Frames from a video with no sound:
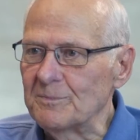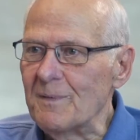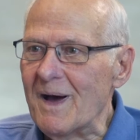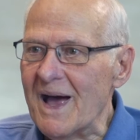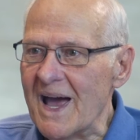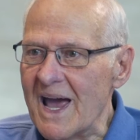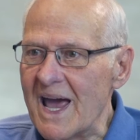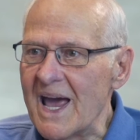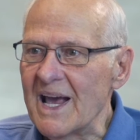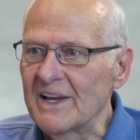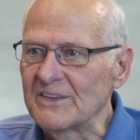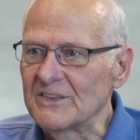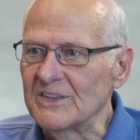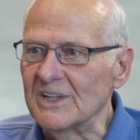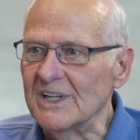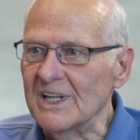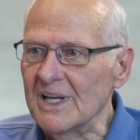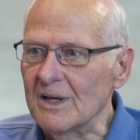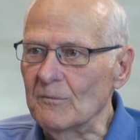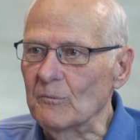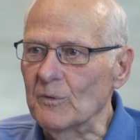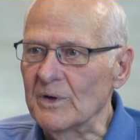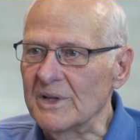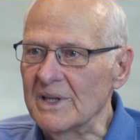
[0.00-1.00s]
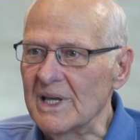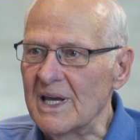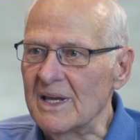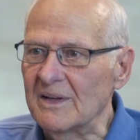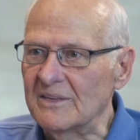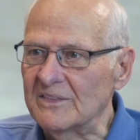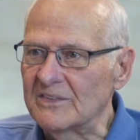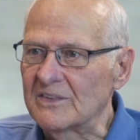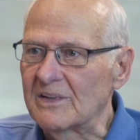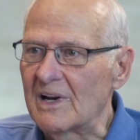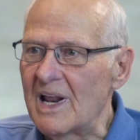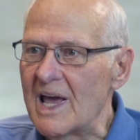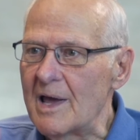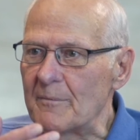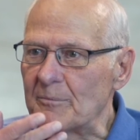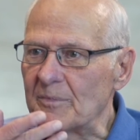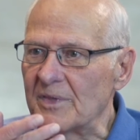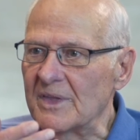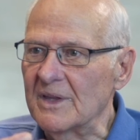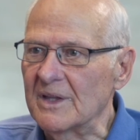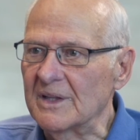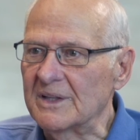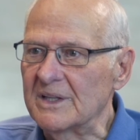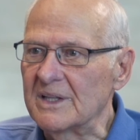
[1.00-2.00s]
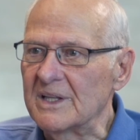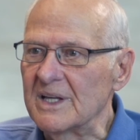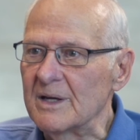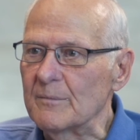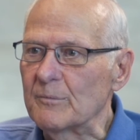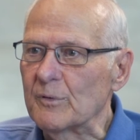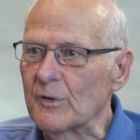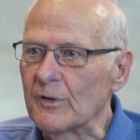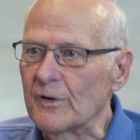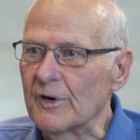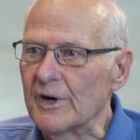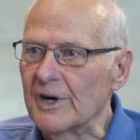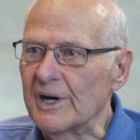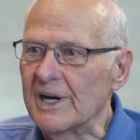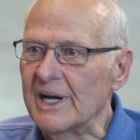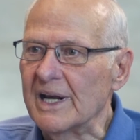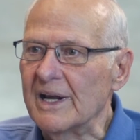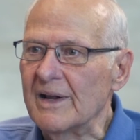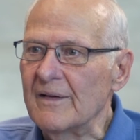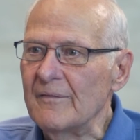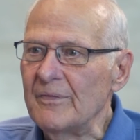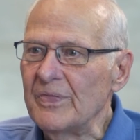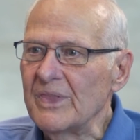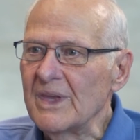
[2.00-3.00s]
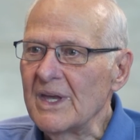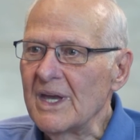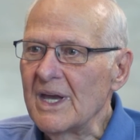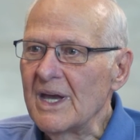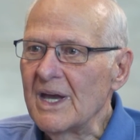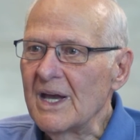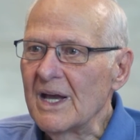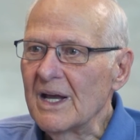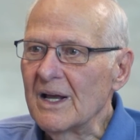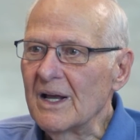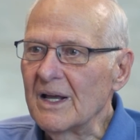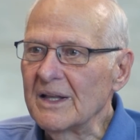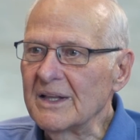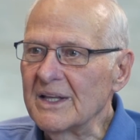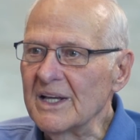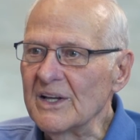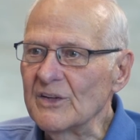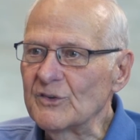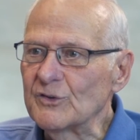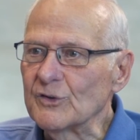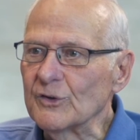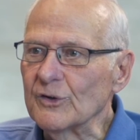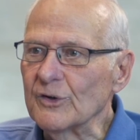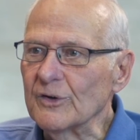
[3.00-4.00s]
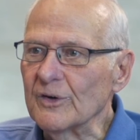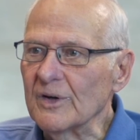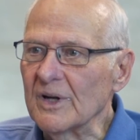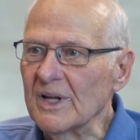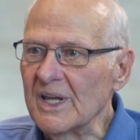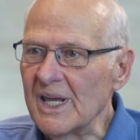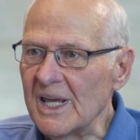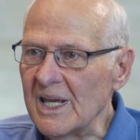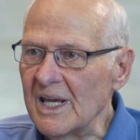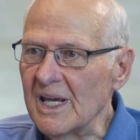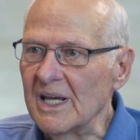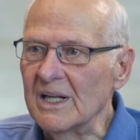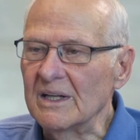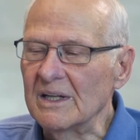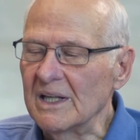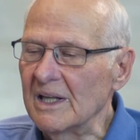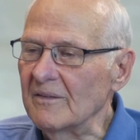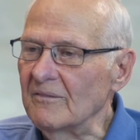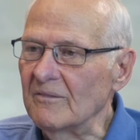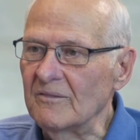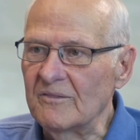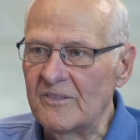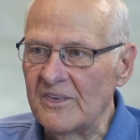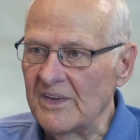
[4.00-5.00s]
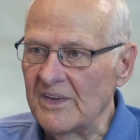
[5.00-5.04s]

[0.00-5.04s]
just by accident. When they slapped the temporary denture in, it